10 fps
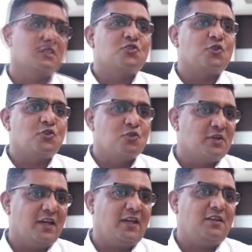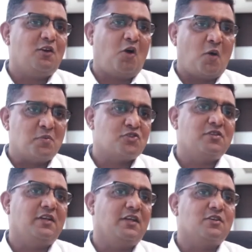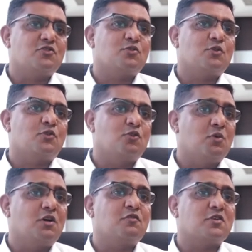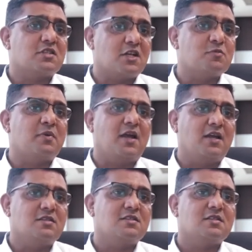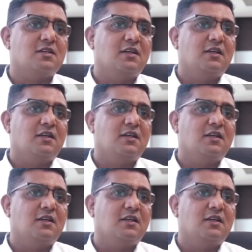So you get opportunities to work for such brands